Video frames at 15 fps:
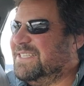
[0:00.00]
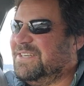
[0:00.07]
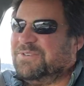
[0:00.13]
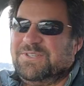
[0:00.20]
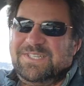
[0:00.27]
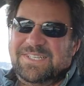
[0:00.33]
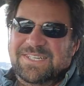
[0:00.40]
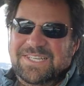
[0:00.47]

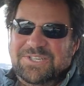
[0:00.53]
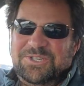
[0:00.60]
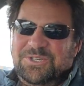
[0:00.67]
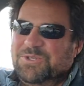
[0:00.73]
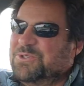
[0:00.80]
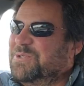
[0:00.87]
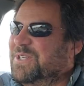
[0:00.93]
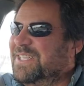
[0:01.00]
there is an
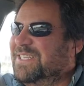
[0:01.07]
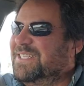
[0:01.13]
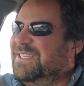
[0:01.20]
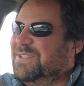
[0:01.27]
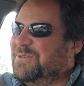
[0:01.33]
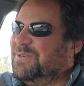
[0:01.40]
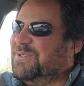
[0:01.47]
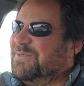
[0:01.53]
issue, and
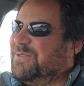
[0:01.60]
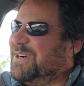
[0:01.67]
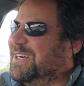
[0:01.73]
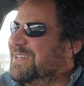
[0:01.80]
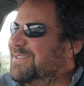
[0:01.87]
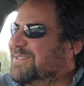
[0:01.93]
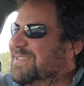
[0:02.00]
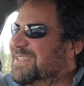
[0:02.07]
he turned
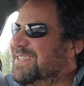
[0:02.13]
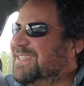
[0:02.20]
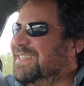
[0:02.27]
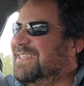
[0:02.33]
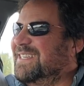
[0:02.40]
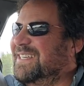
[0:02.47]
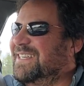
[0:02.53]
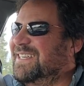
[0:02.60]
around,
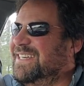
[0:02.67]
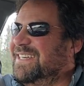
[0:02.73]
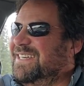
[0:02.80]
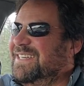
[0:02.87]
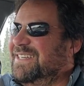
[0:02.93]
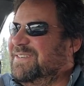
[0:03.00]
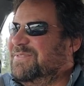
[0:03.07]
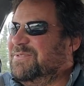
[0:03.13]

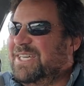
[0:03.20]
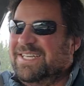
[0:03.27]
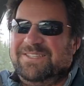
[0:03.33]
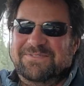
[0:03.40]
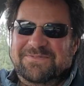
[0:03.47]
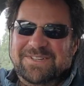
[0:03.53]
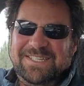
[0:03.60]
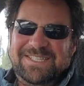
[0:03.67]
and we
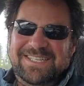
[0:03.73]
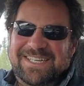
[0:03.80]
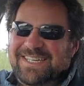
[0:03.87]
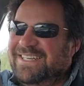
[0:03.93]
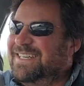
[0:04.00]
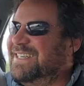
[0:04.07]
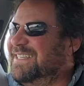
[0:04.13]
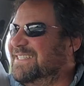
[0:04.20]
had to fix
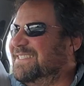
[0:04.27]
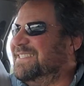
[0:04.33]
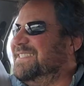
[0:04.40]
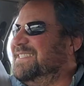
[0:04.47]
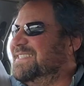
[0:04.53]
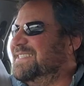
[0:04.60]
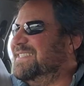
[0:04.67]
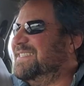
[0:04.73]
that
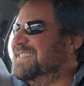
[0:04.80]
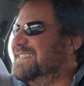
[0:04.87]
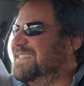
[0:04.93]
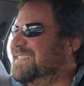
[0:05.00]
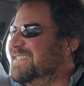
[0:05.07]
guys, uh, just